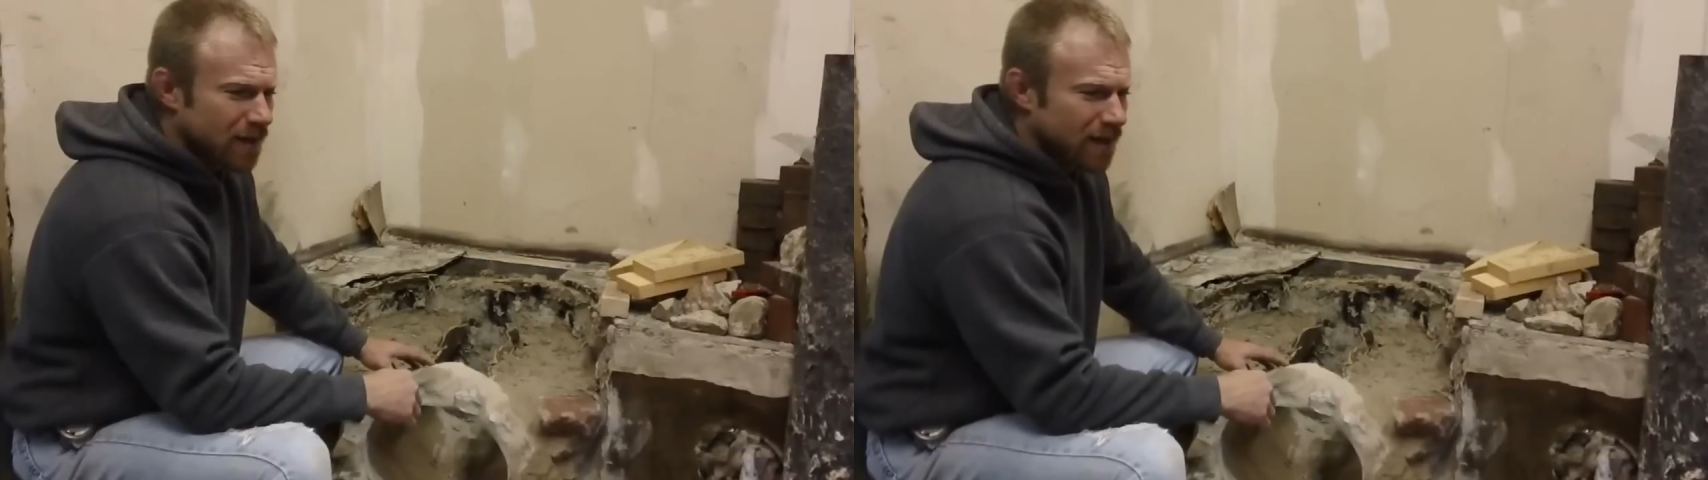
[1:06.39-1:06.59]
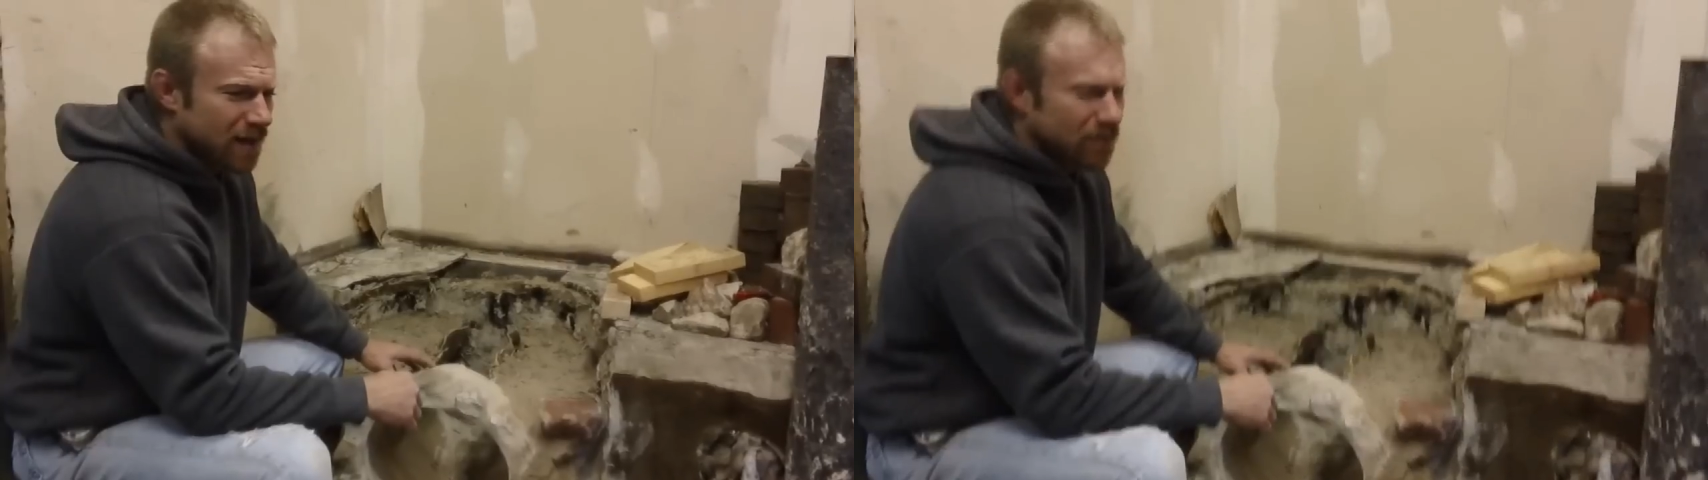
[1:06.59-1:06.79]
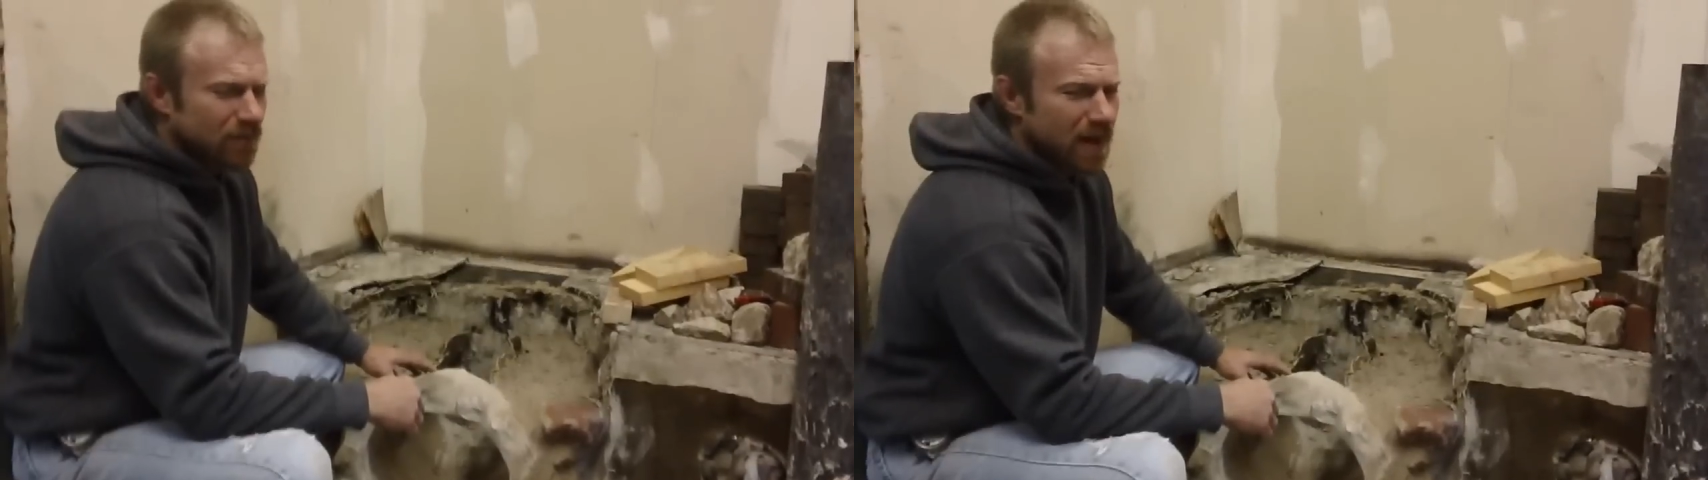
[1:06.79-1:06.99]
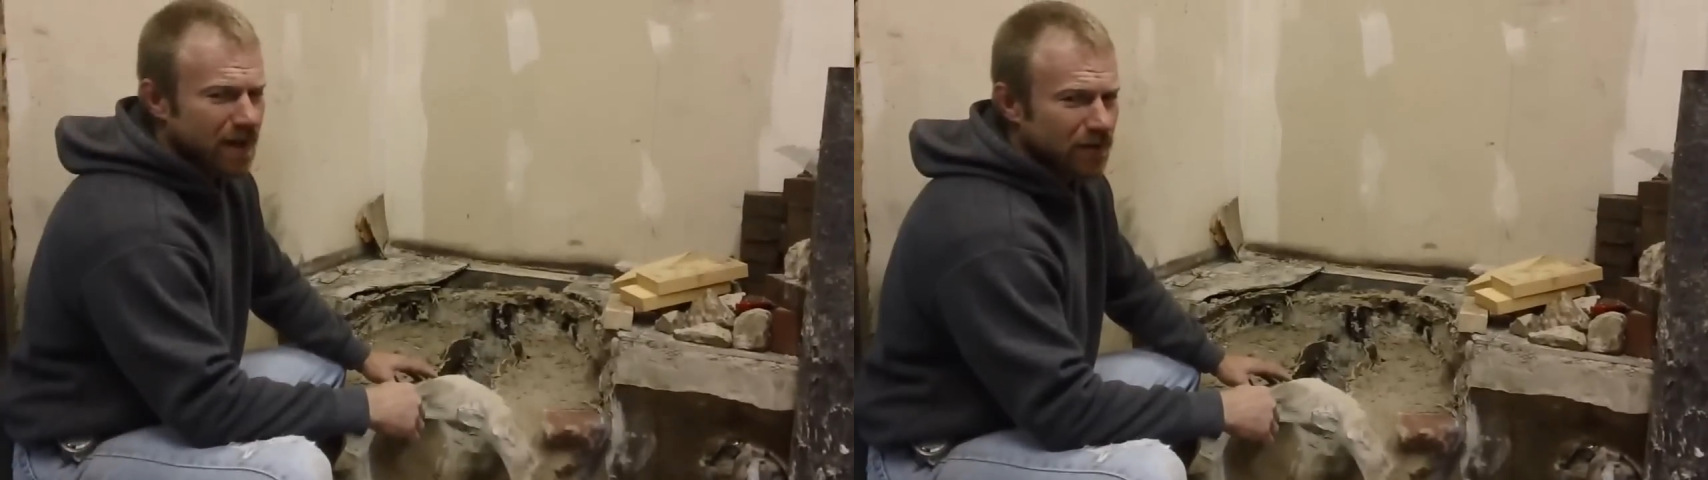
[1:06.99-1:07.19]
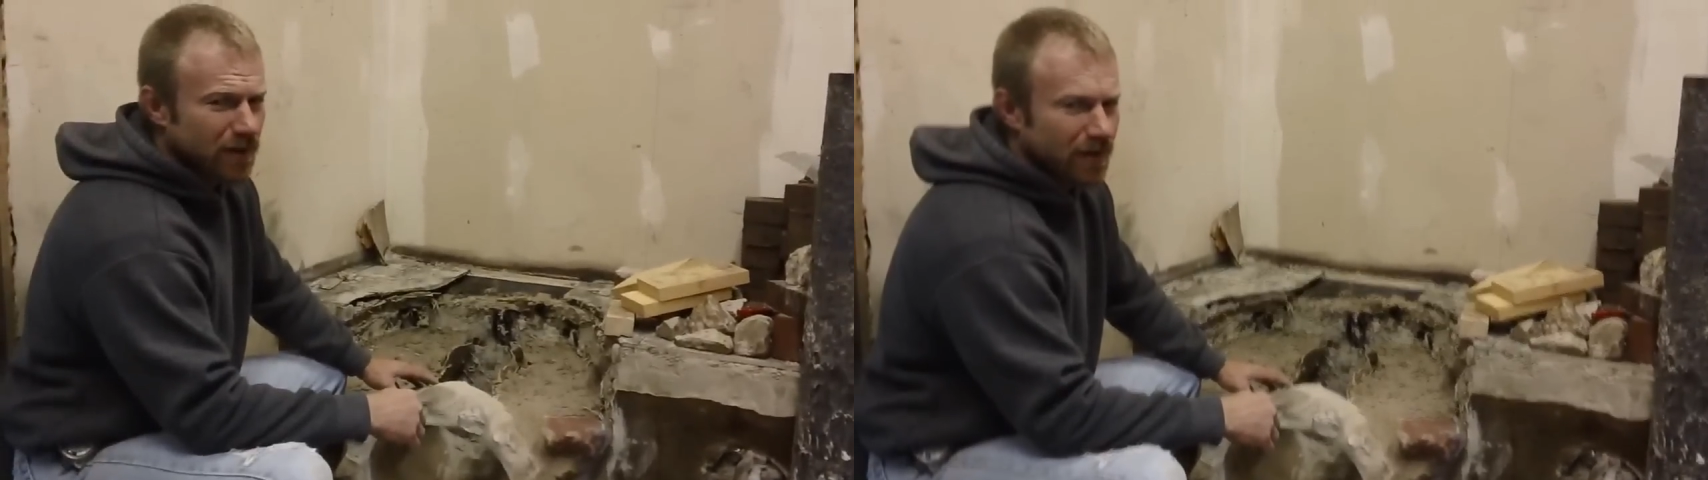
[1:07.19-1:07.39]
and it would
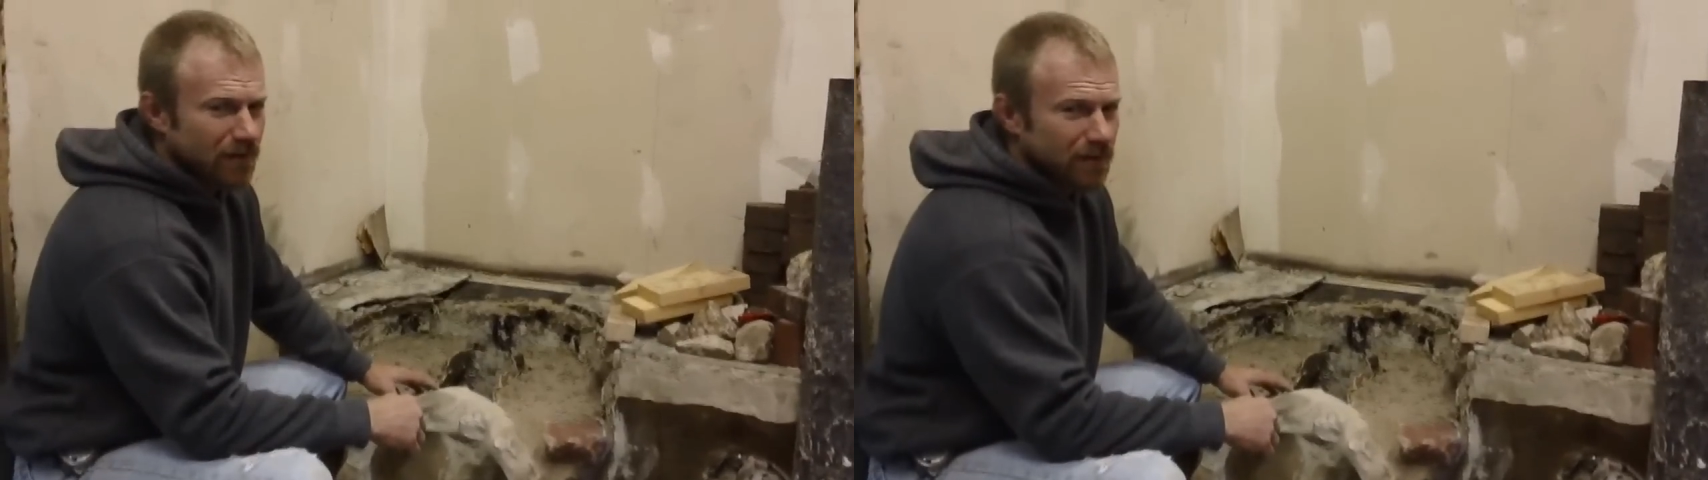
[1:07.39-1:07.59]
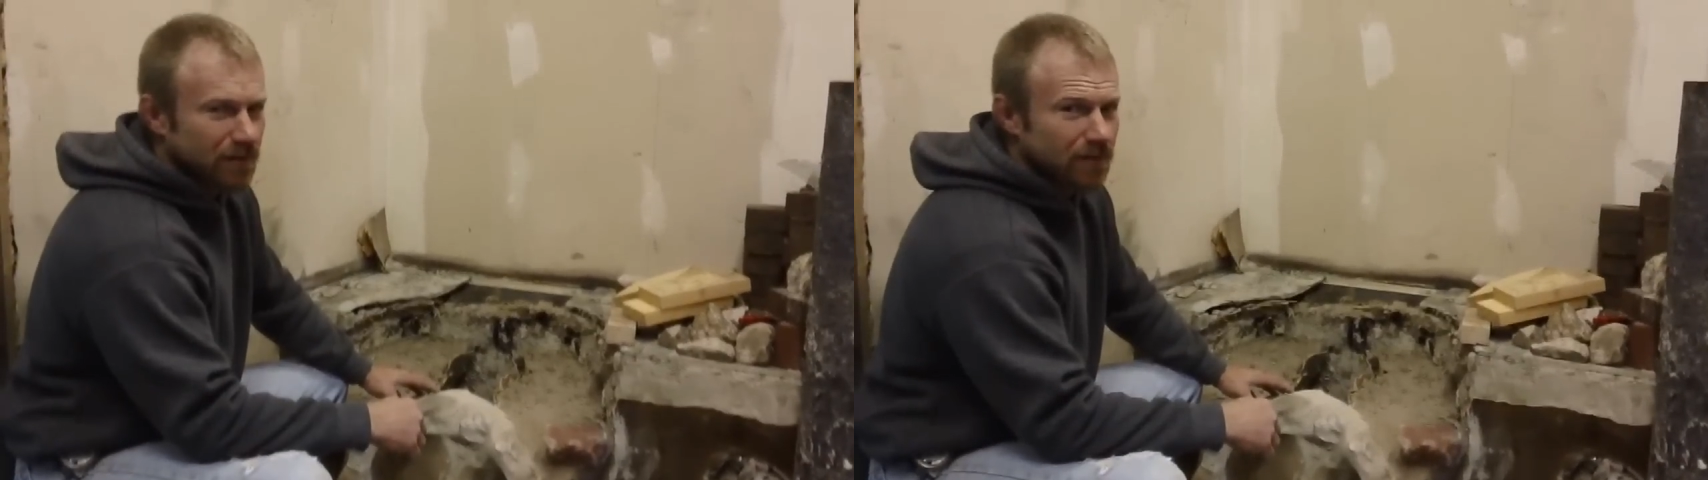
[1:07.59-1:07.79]
backdraft.